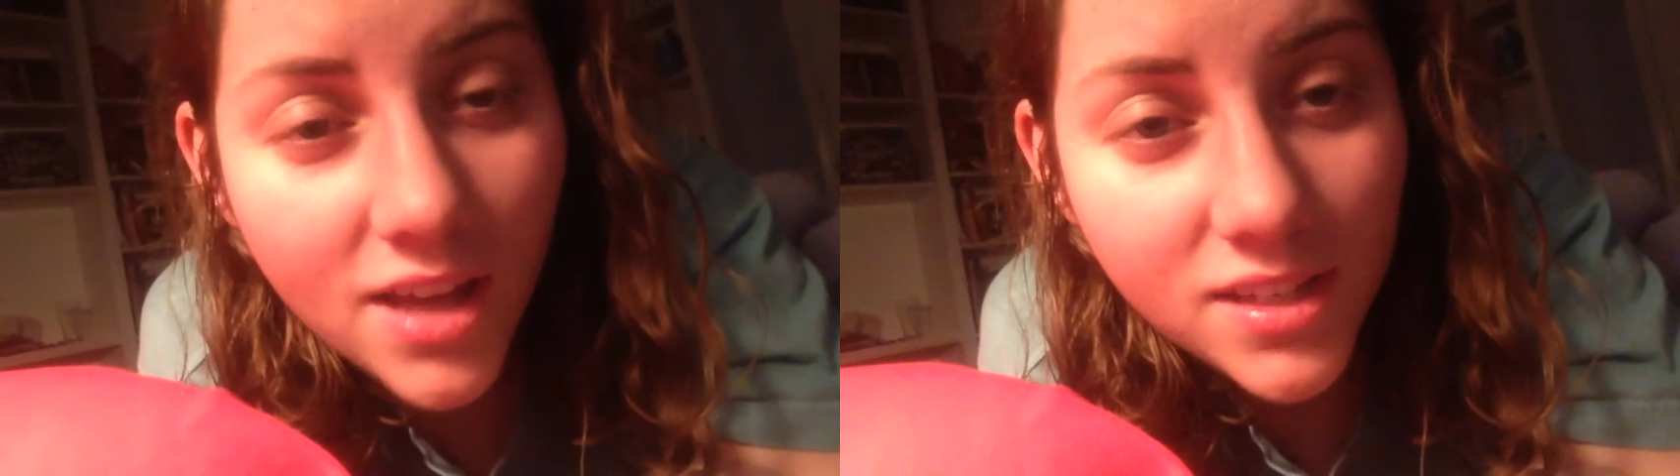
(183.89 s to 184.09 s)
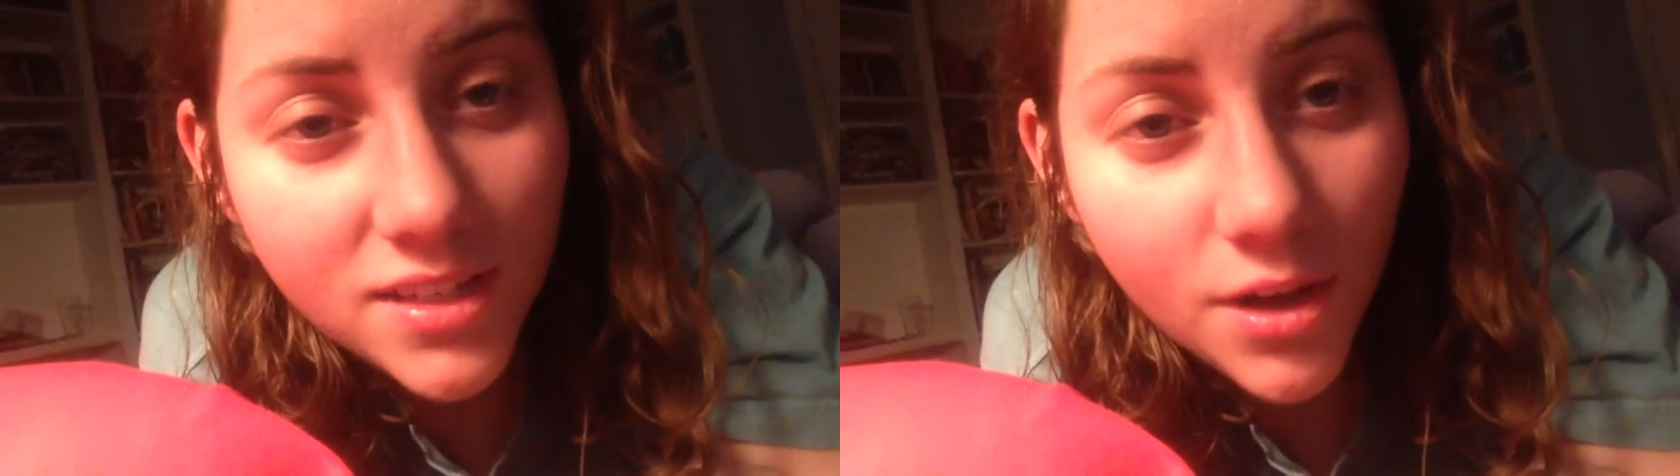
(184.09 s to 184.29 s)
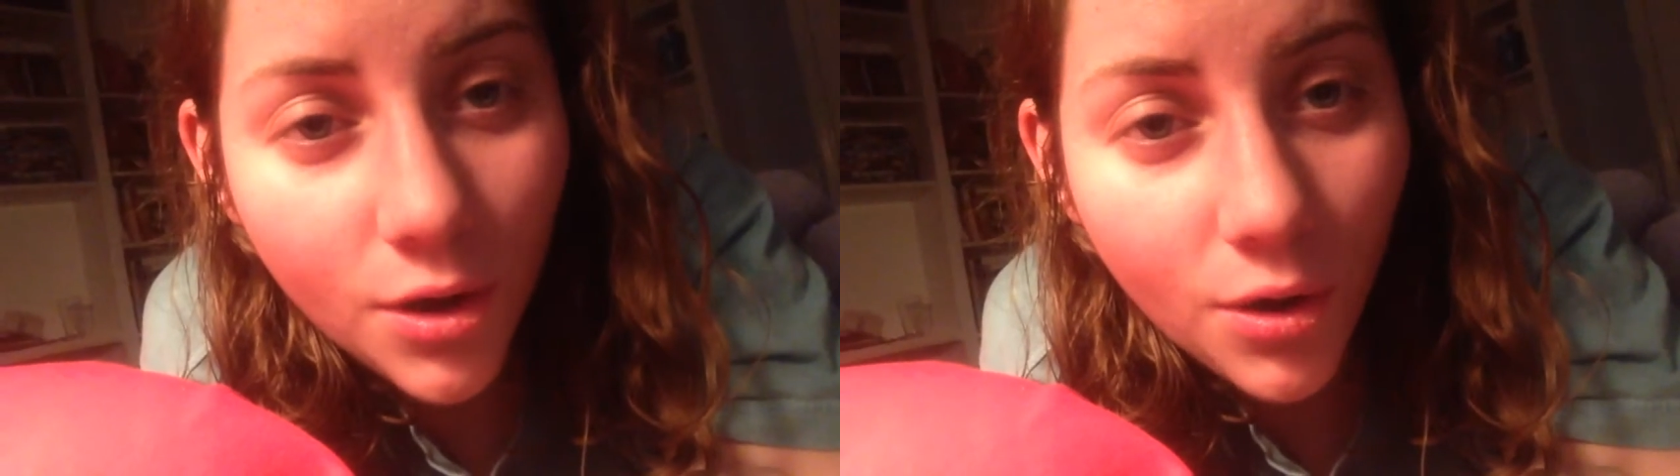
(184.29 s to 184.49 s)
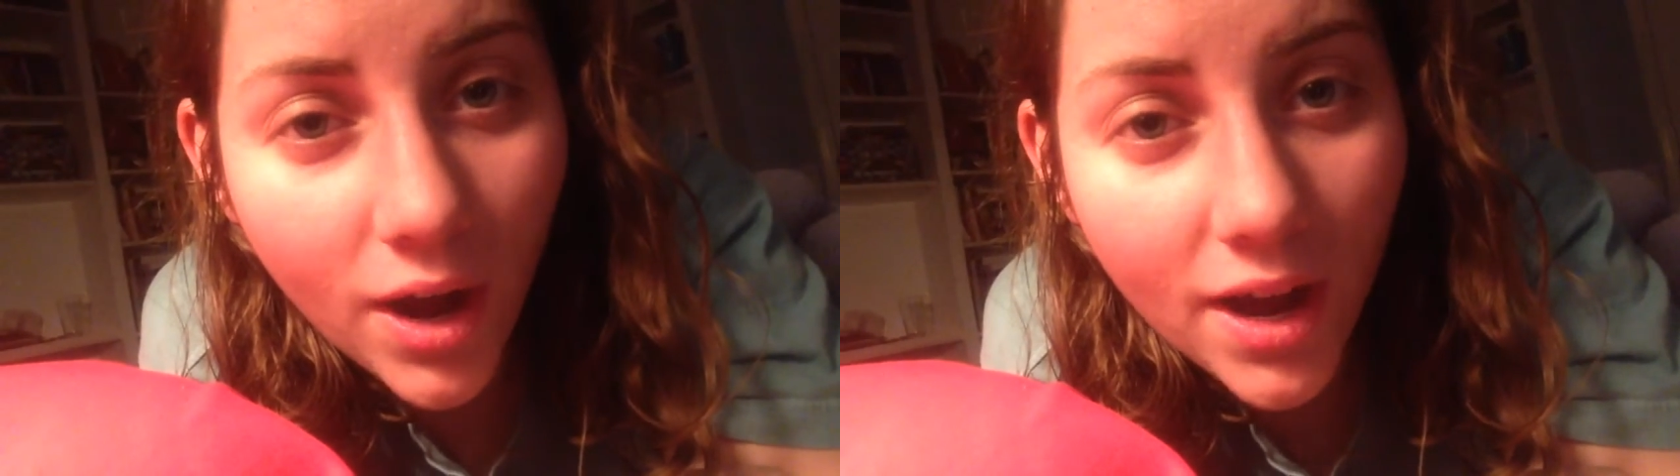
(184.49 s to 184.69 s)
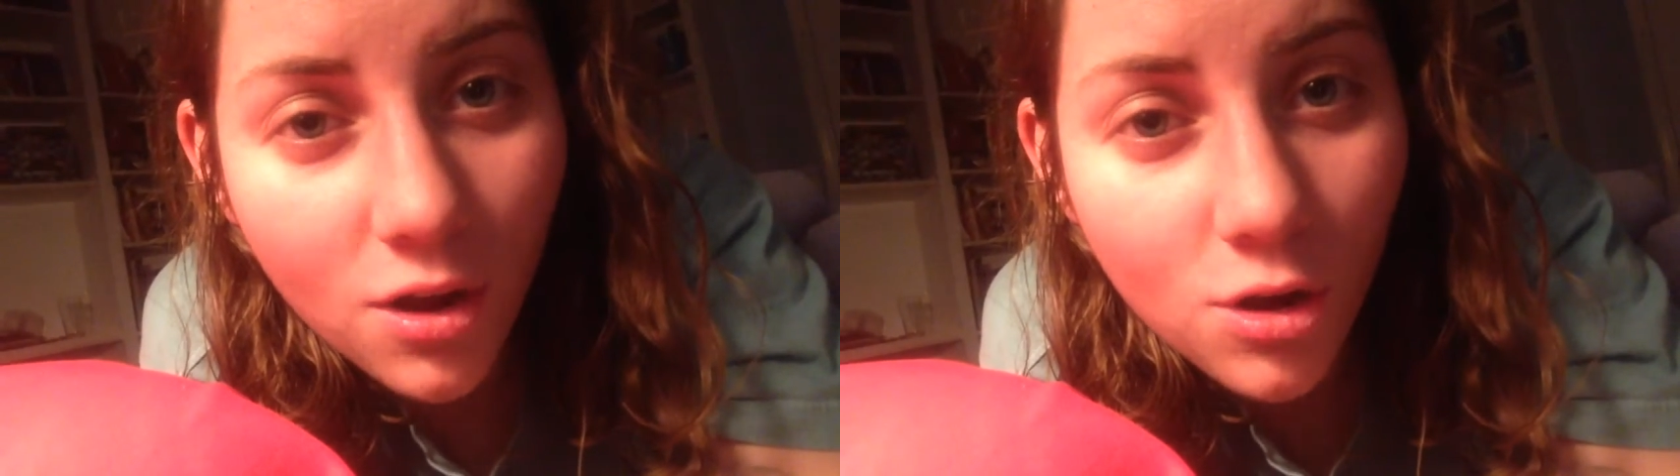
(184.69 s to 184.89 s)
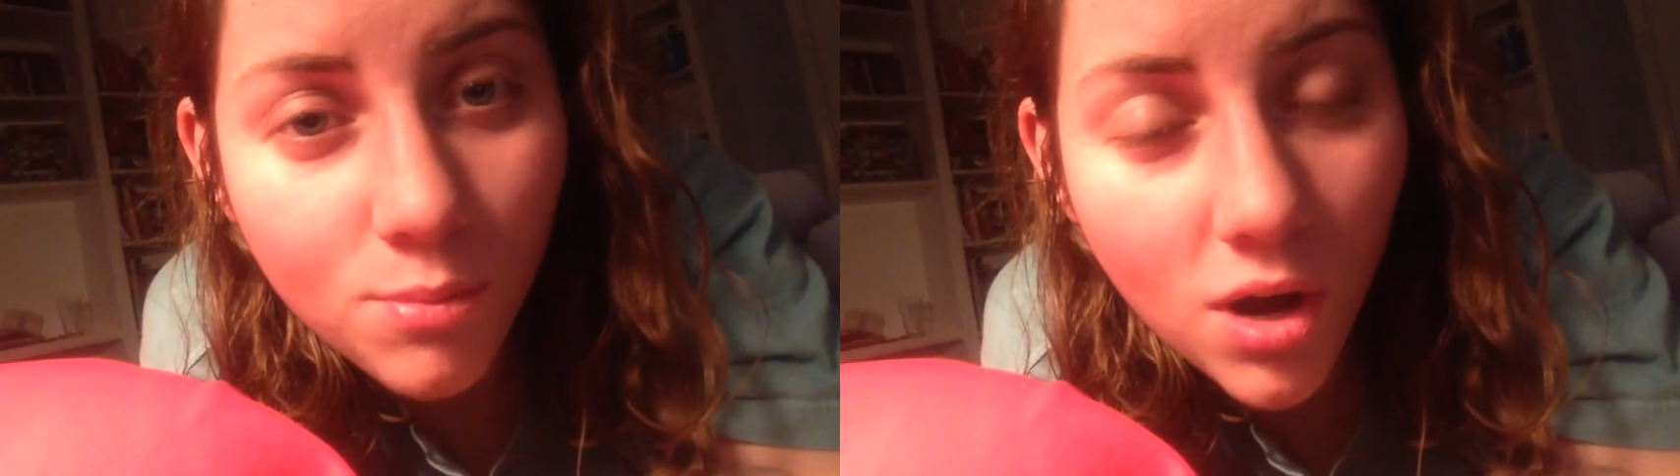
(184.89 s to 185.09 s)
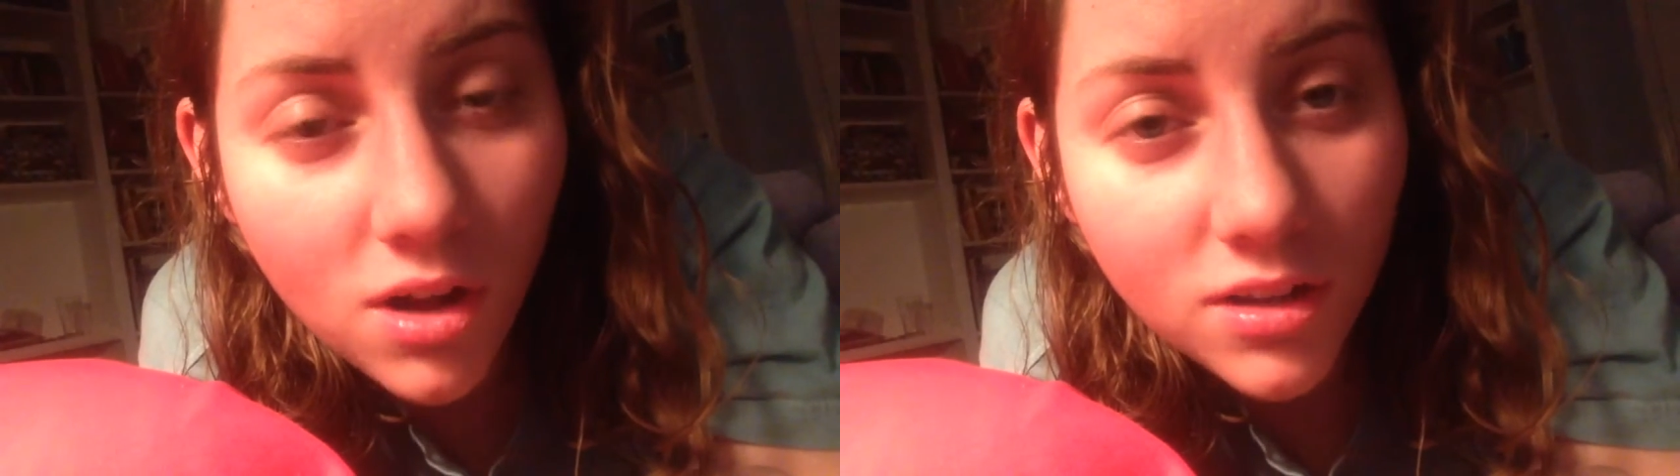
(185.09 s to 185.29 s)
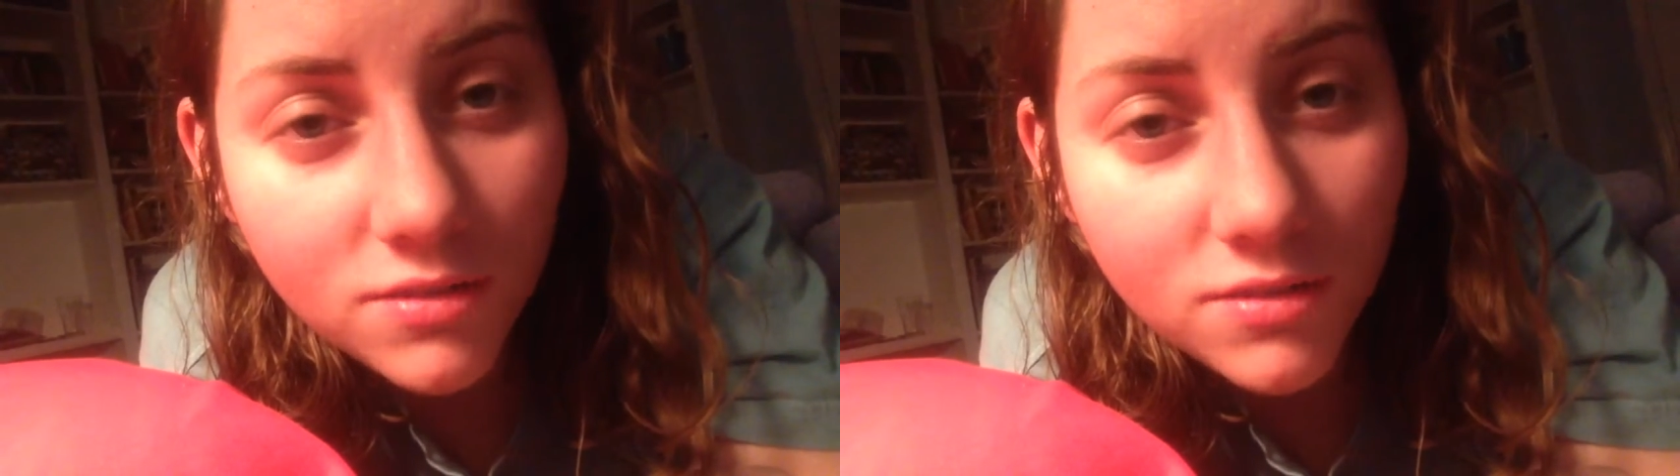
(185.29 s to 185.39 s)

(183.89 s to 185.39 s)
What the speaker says: So I hope all